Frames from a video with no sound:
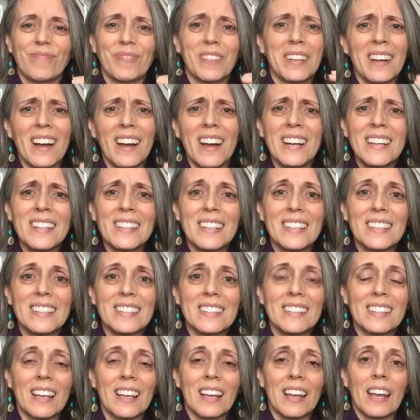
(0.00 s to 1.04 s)

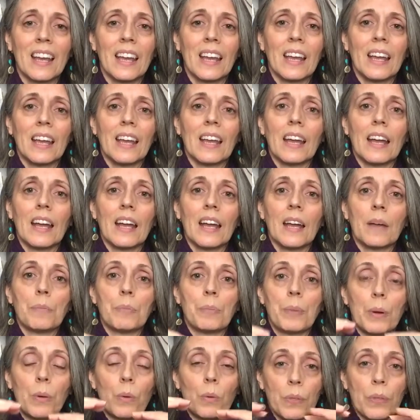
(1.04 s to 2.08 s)
kindness.
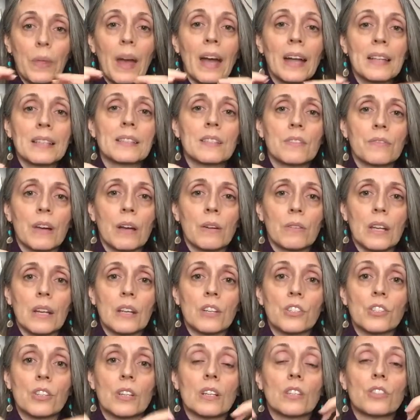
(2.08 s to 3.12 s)
But that's the
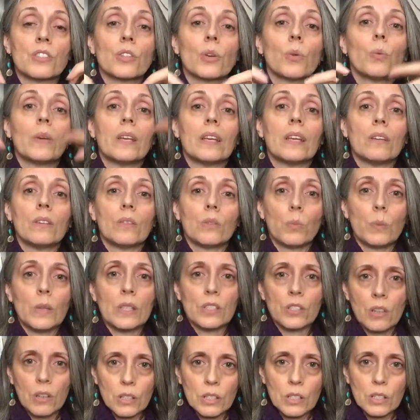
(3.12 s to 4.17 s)
foundation. And so we
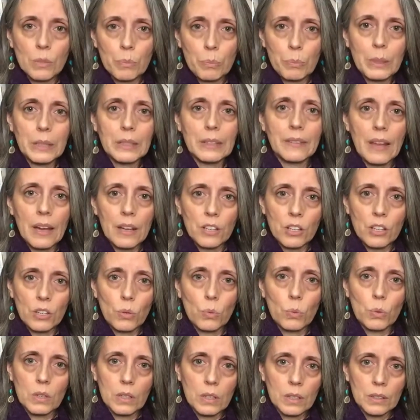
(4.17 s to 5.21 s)
start to build that new
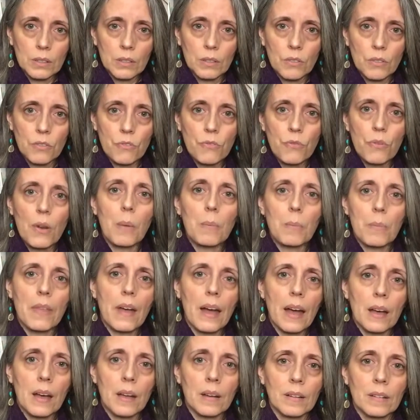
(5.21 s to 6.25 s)
world from
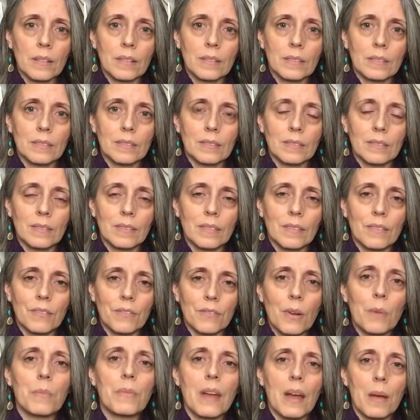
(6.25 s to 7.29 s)
that
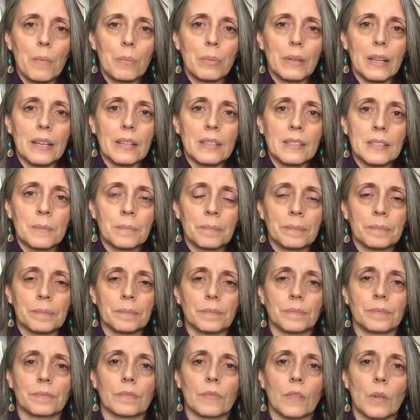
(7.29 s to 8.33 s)
place.
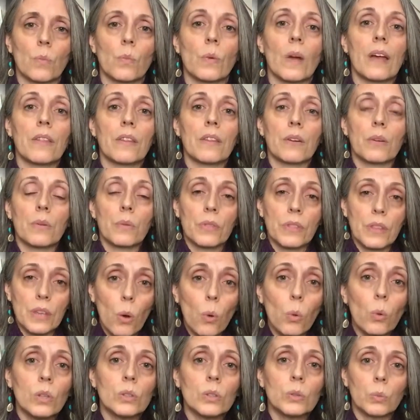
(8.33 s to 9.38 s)
Rather, the
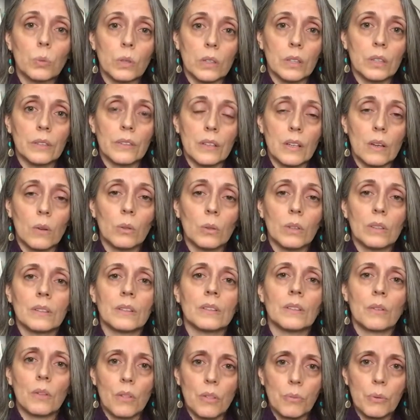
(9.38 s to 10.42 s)
old world, the old
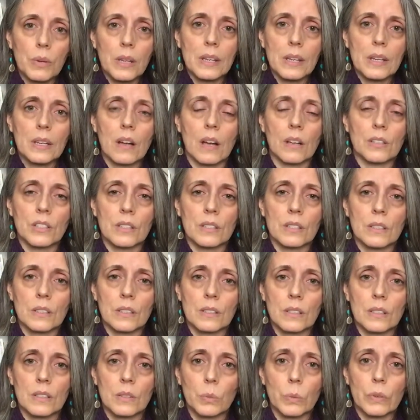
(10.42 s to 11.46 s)
3D
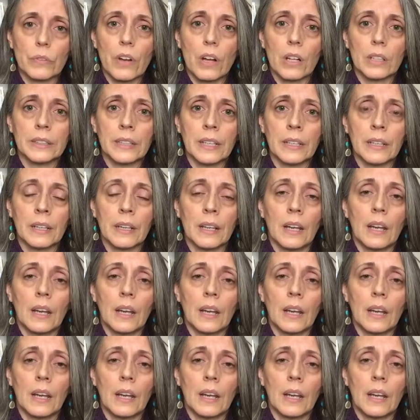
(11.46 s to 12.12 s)
consciousness, as we've called it,